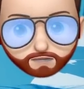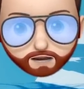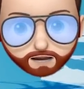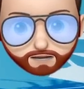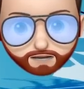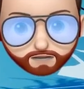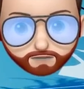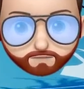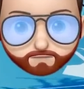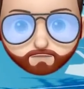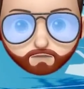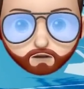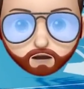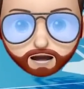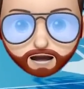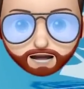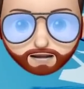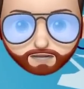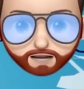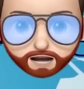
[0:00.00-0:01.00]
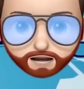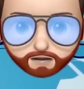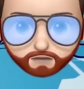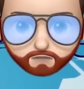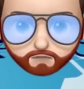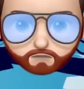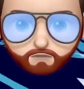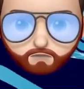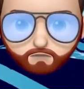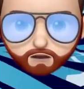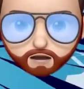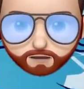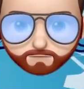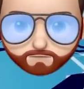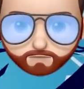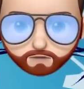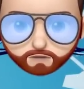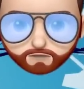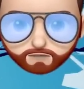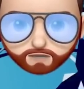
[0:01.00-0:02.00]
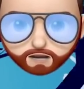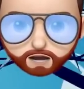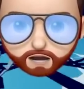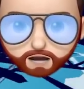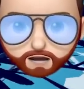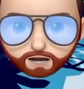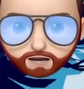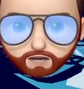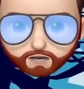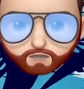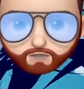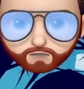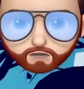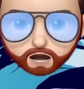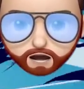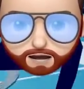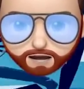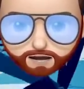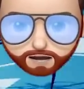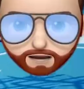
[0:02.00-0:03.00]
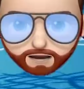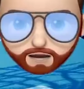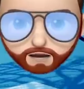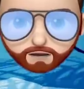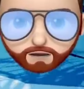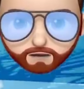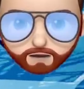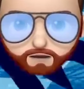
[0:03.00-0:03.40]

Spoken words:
a lot of sense. Freezing the Reapers. He's trying to get in